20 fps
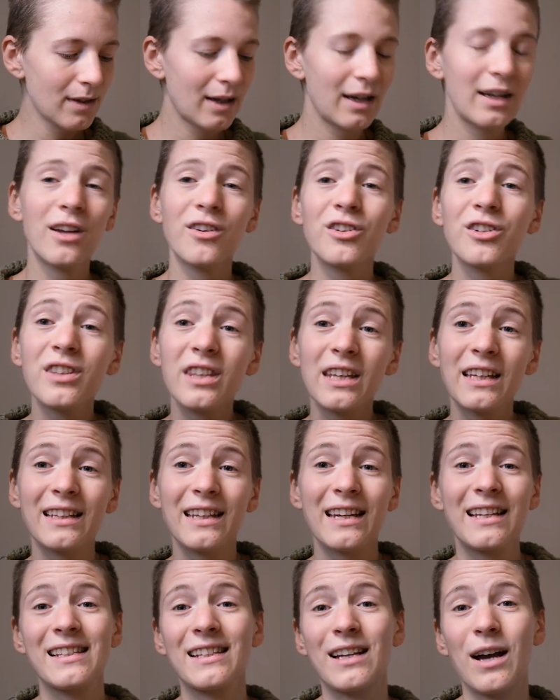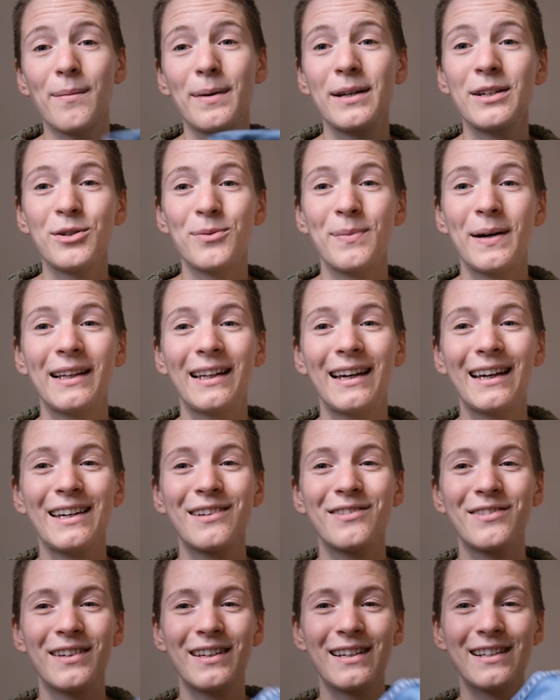Another thing that has come into my
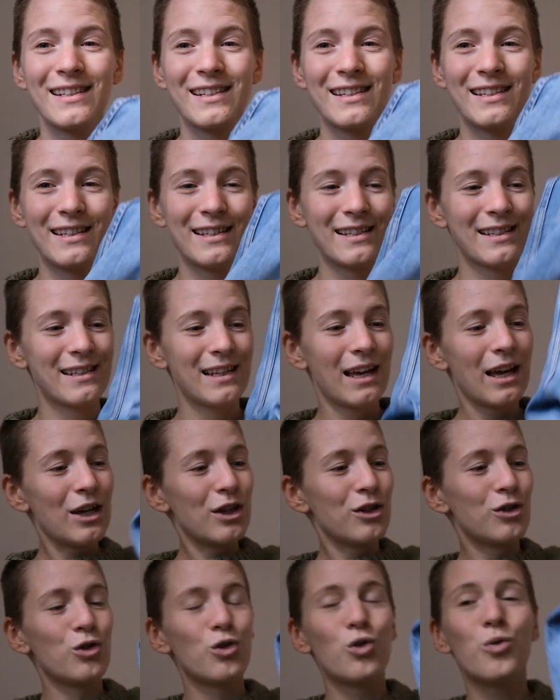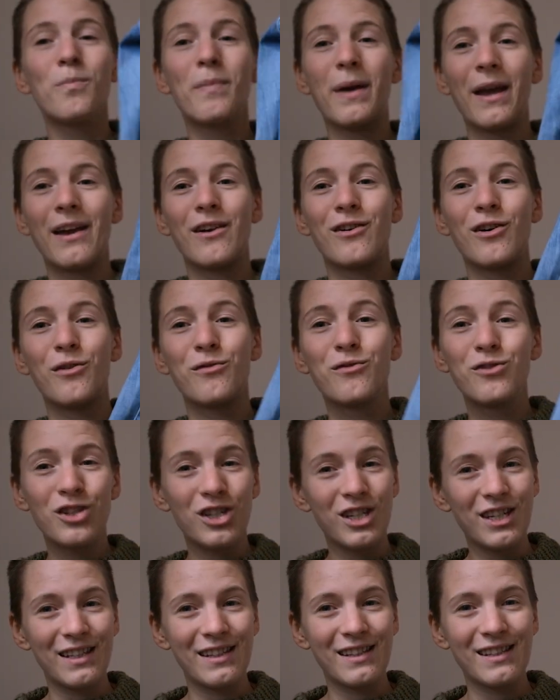life is this new pair of
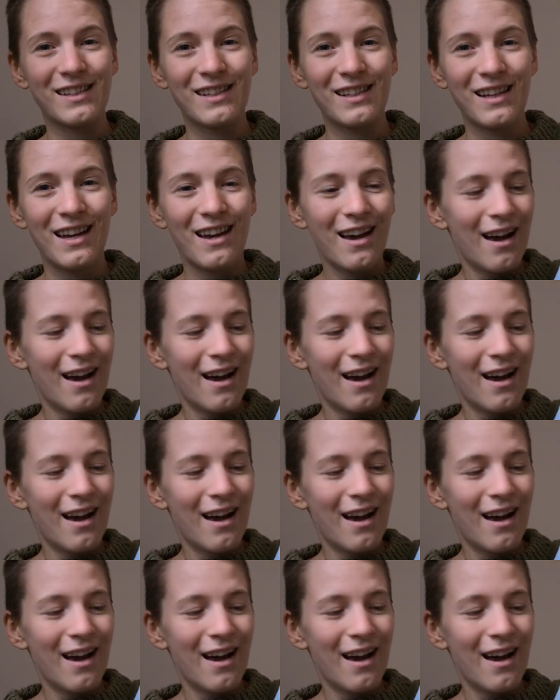jeans.